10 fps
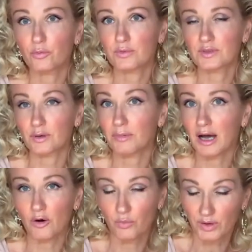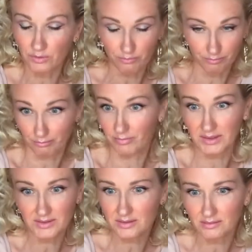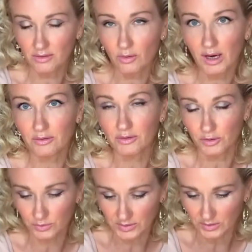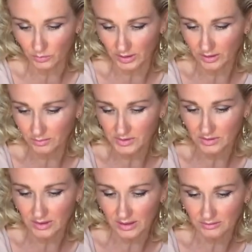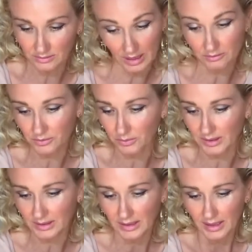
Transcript: somehow we must know how to use it when it comes to down to it.